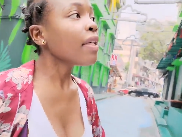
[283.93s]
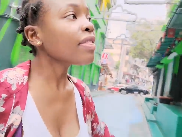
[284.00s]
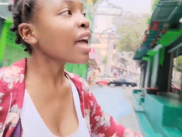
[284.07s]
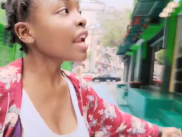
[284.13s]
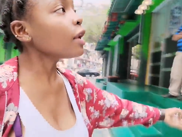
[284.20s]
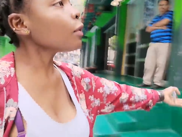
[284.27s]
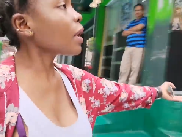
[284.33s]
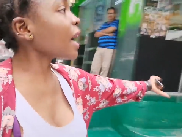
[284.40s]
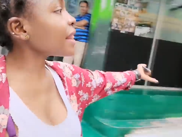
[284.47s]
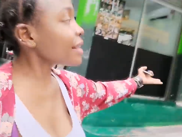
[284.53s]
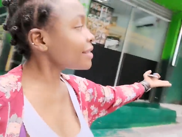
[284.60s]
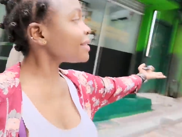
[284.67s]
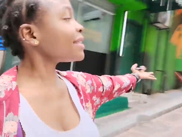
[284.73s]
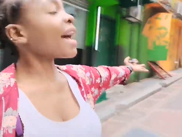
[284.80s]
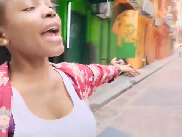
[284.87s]
Then look at
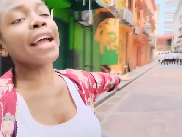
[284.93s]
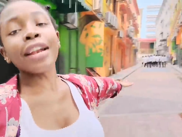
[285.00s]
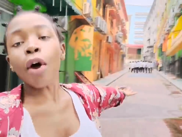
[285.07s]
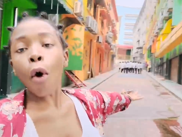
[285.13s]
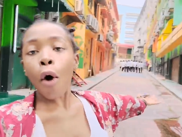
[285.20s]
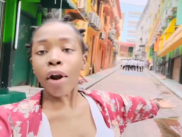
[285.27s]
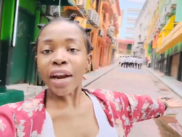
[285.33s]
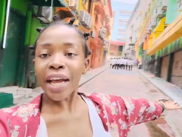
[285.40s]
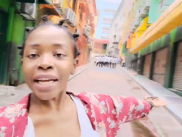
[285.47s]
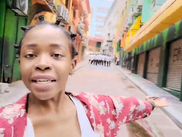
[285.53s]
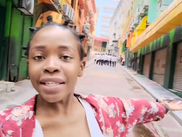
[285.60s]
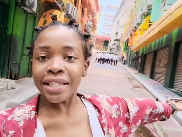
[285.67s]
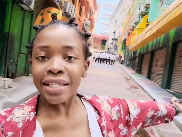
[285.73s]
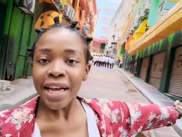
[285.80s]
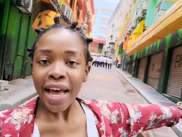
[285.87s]
this side.
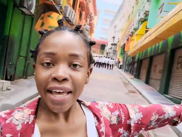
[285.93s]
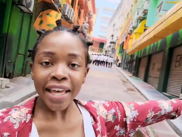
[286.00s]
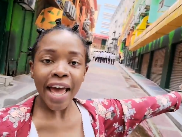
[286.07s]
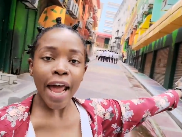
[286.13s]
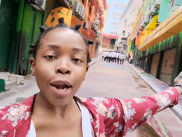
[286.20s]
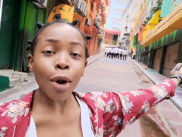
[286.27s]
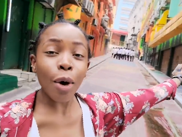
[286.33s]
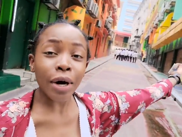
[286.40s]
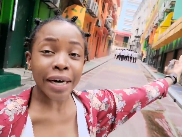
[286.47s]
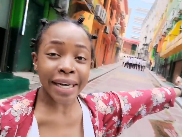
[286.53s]
Orange, yellow,